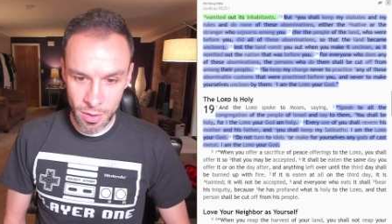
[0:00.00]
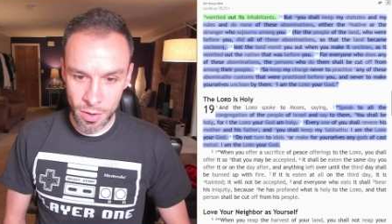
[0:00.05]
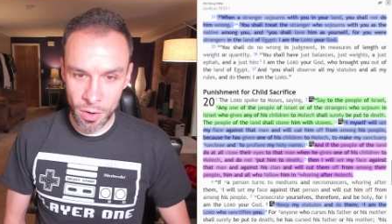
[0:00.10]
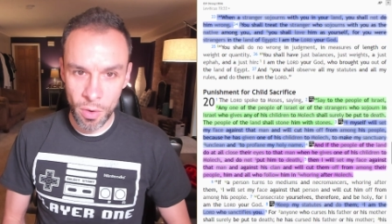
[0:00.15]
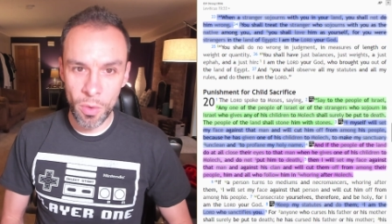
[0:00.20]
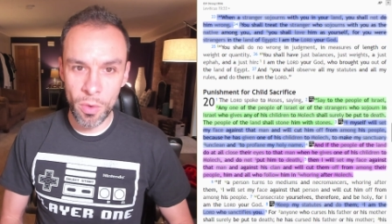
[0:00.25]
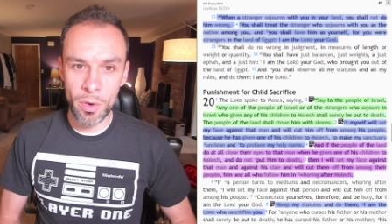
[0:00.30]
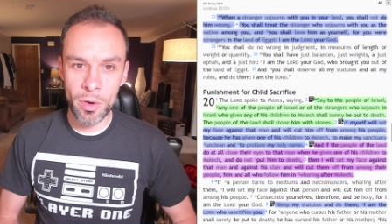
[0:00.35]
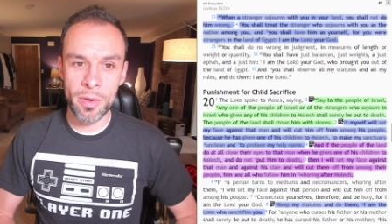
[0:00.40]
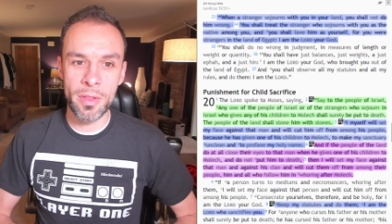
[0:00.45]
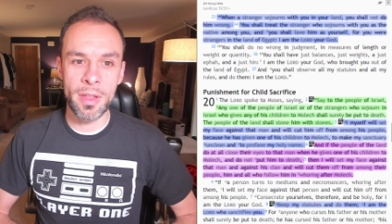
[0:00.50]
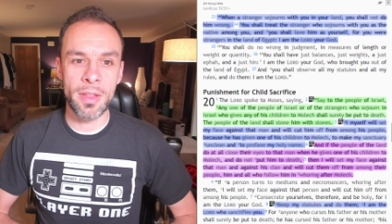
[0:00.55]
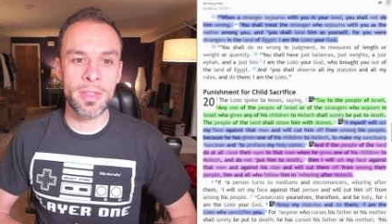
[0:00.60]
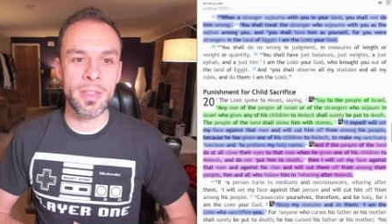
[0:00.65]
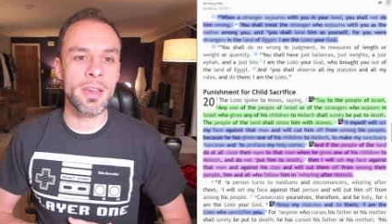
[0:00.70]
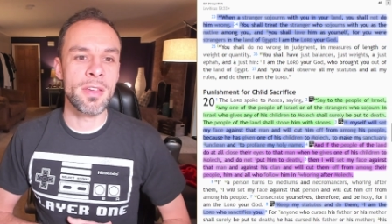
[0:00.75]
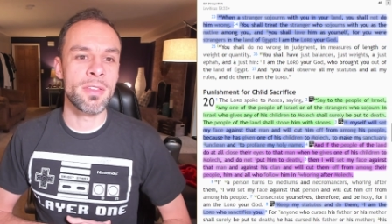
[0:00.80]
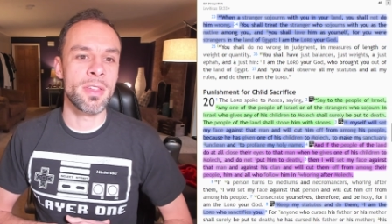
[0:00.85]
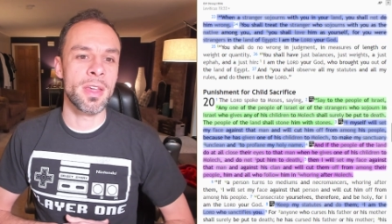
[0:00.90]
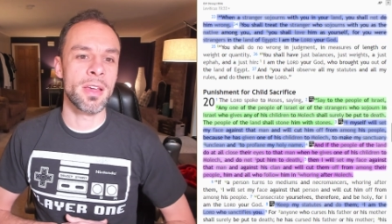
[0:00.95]
order that
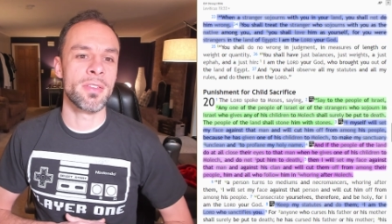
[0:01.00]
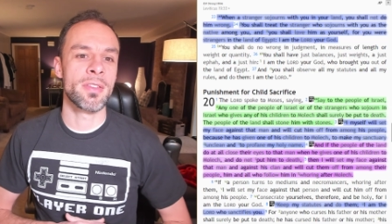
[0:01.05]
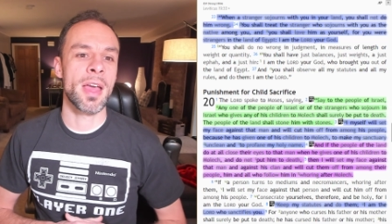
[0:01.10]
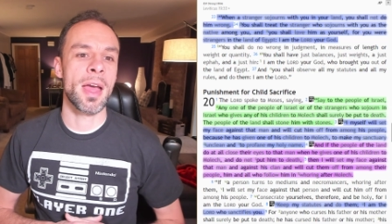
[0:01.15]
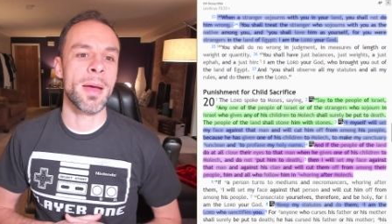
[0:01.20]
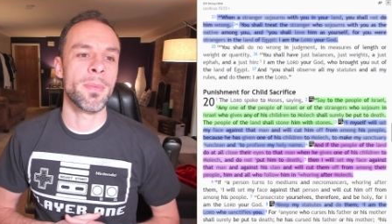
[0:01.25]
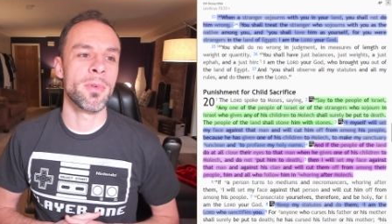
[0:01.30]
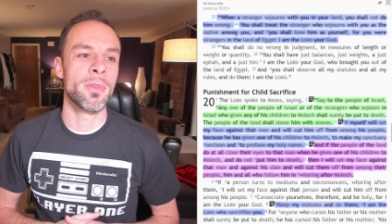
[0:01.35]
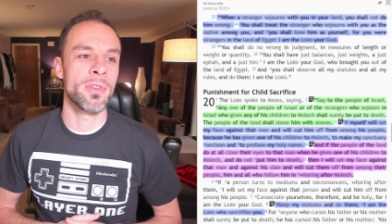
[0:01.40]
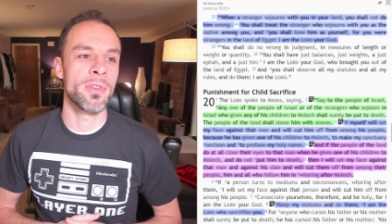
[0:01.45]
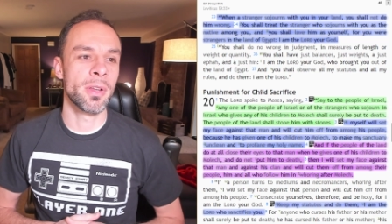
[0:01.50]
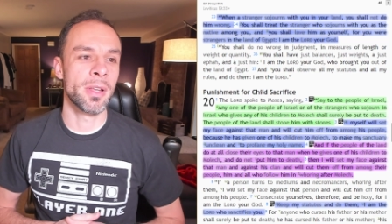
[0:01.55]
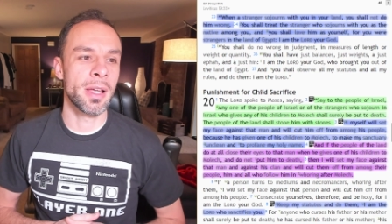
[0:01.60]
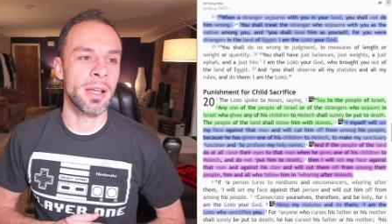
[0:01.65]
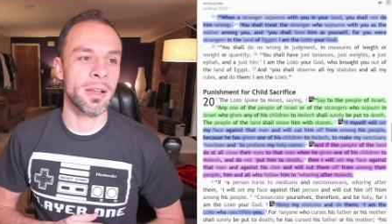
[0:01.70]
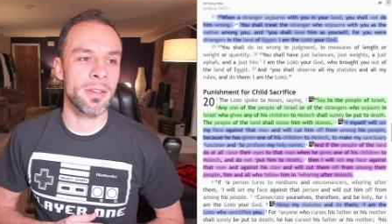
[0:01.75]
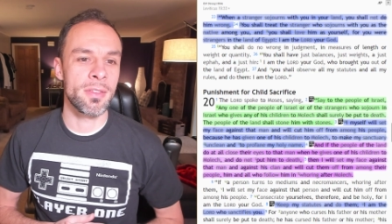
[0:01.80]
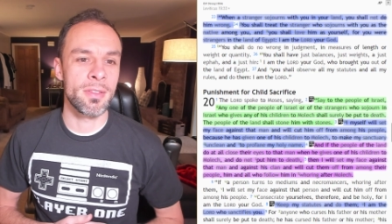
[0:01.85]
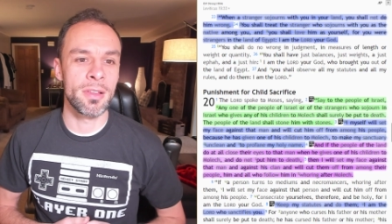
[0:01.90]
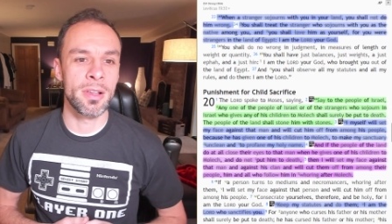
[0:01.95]
these things happen. So
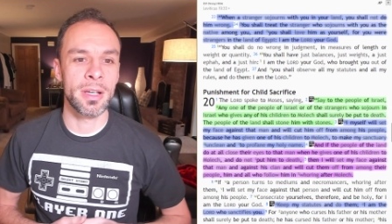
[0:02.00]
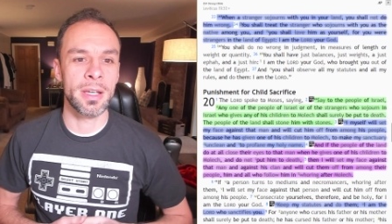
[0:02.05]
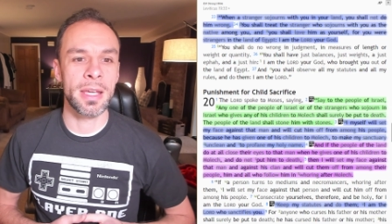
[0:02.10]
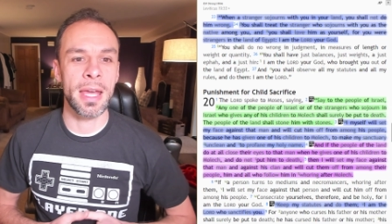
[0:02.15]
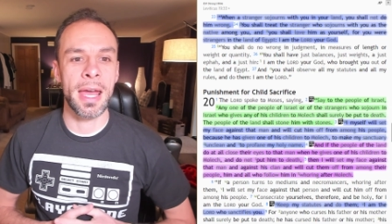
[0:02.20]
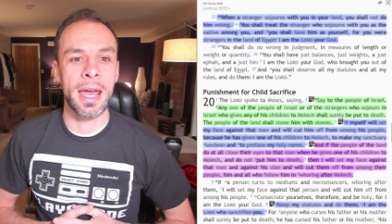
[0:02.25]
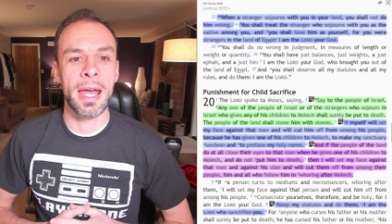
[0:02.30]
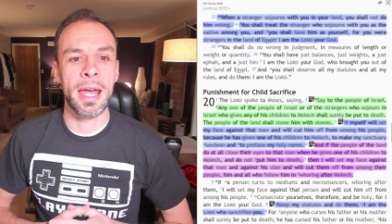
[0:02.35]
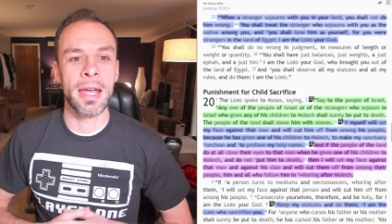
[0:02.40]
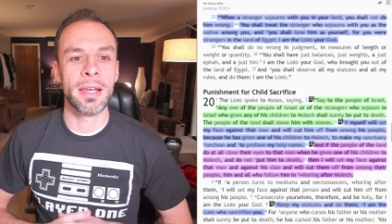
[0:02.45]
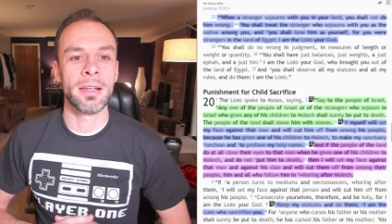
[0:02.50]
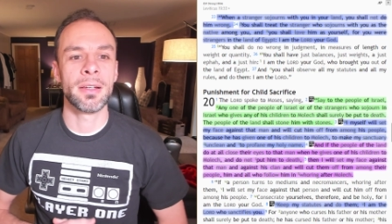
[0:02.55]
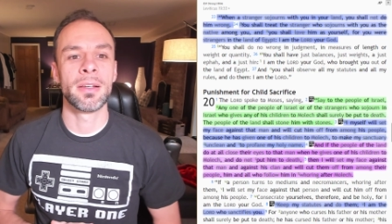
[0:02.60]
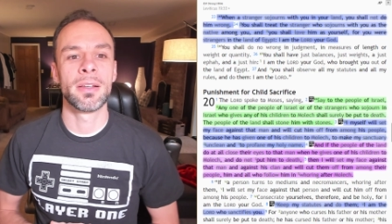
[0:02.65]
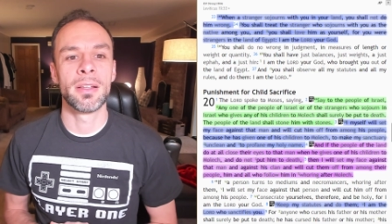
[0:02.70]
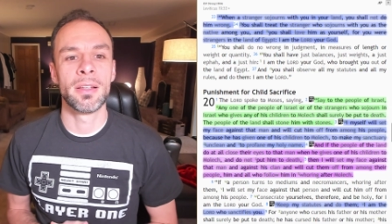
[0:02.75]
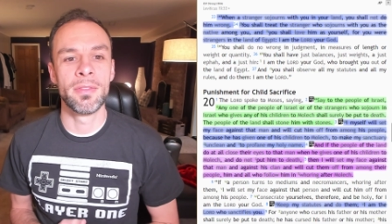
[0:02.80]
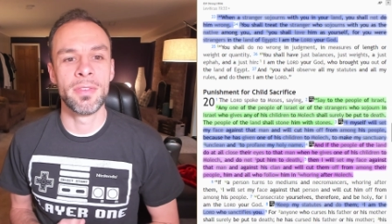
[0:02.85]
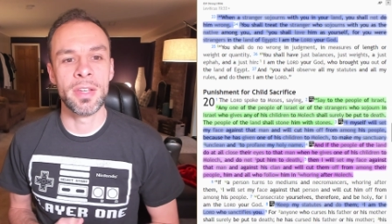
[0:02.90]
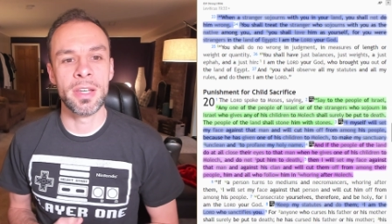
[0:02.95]
let's look at
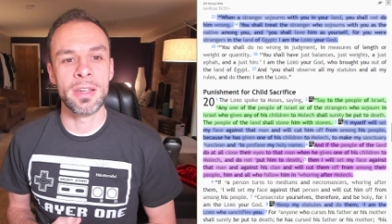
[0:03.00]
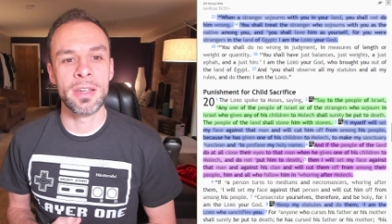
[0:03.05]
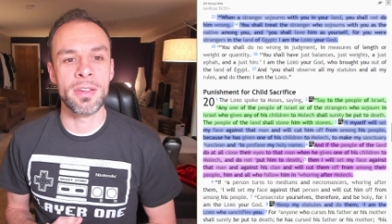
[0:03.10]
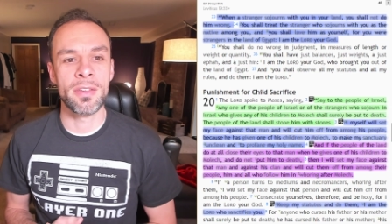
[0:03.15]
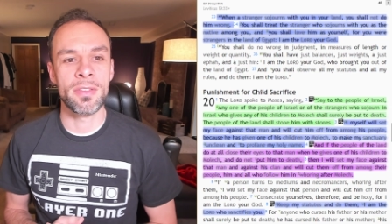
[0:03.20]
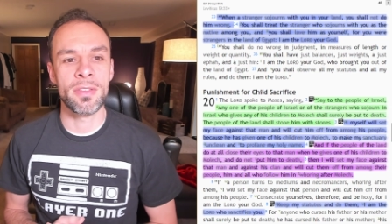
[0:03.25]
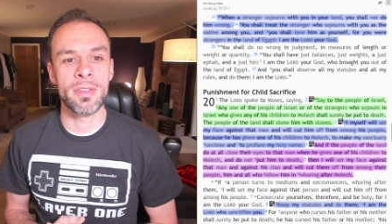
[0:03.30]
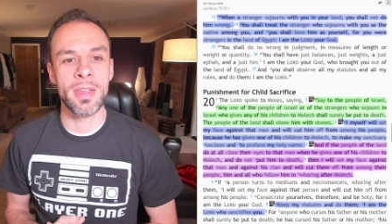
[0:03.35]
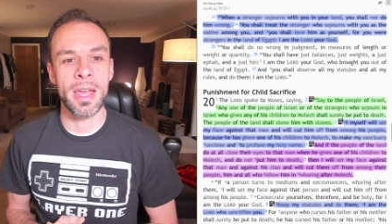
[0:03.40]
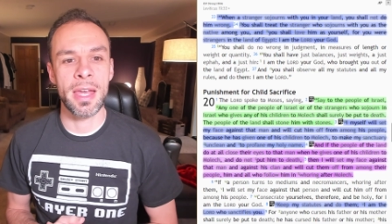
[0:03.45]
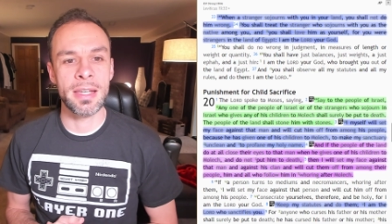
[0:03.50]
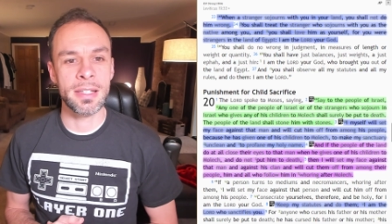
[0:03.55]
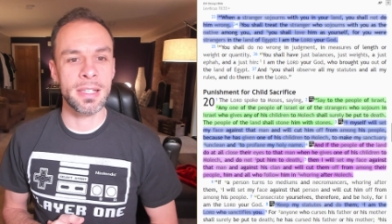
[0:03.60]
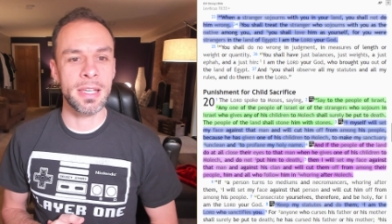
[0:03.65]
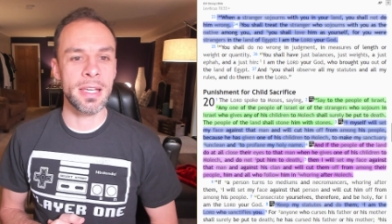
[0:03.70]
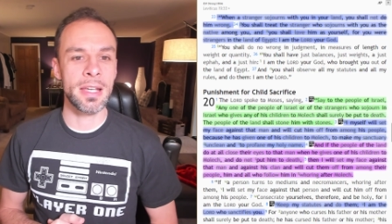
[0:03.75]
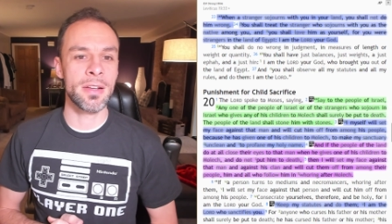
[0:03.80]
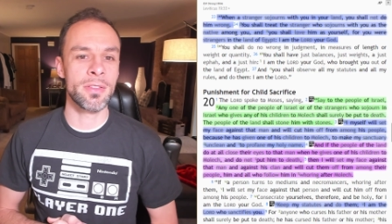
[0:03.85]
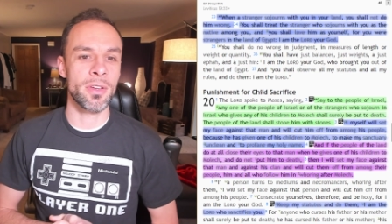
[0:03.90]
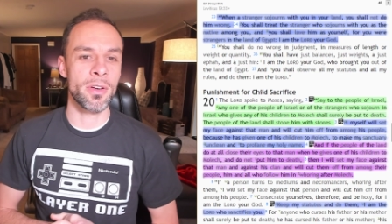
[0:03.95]
Leviticus
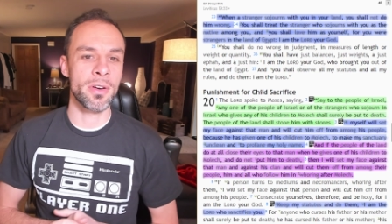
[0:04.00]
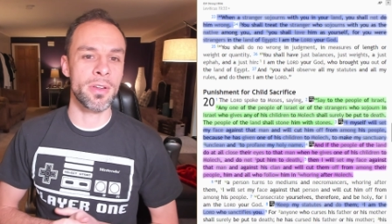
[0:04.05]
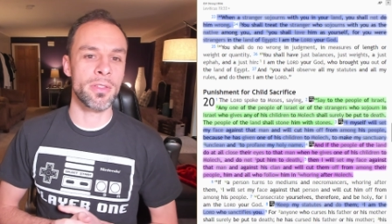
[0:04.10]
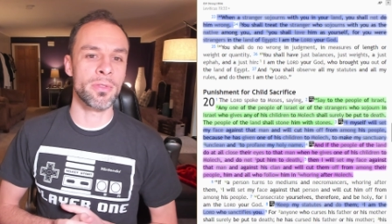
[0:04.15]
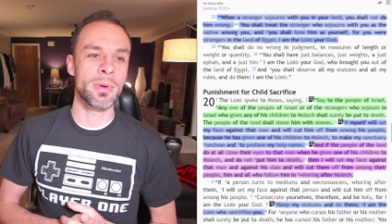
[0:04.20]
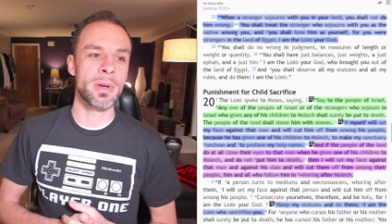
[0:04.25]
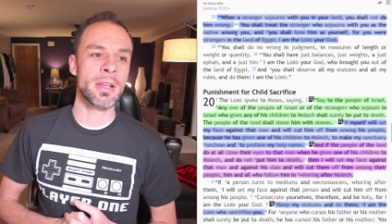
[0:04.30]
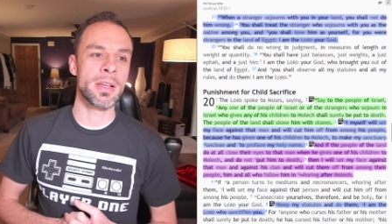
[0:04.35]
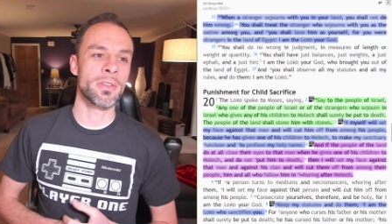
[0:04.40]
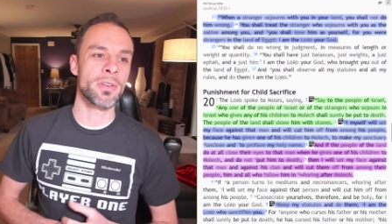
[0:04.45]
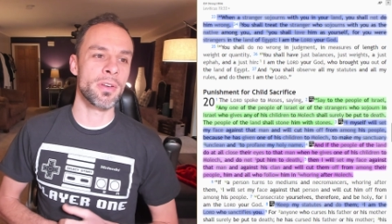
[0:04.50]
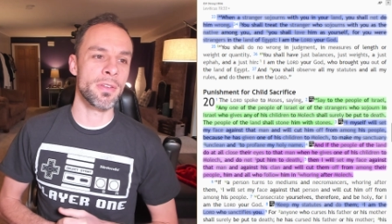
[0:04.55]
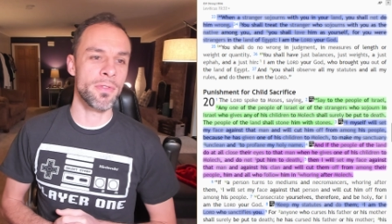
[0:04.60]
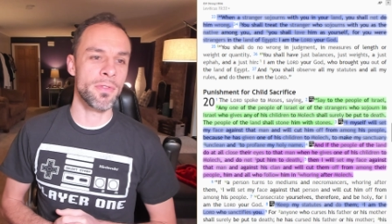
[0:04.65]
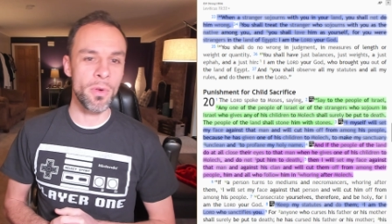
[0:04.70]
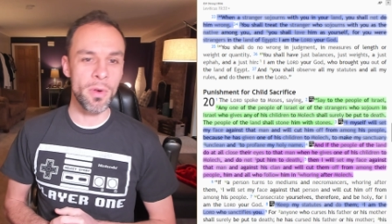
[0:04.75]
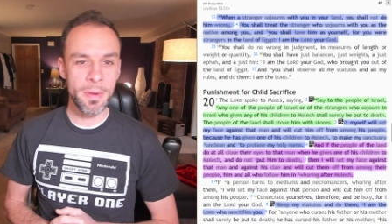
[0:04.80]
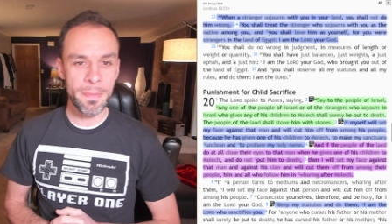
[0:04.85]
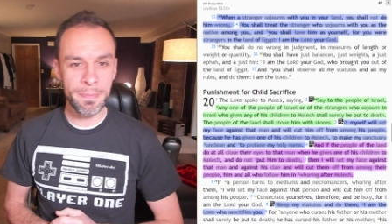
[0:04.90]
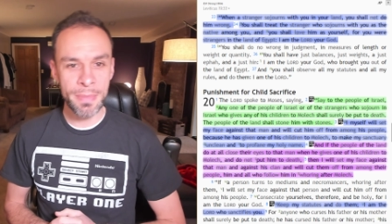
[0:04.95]
19, 33 and
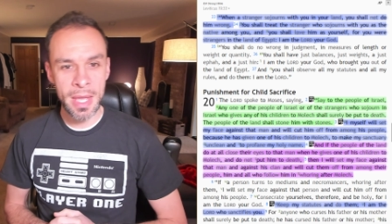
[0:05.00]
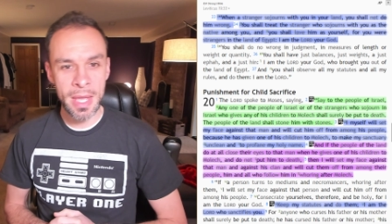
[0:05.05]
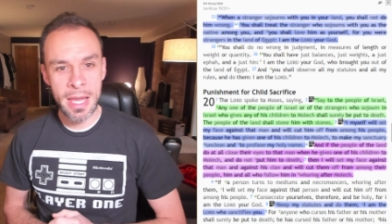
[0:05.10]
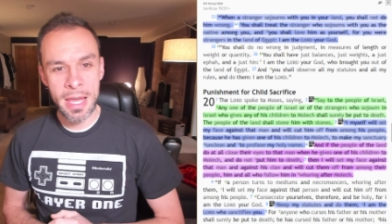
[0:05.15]
34.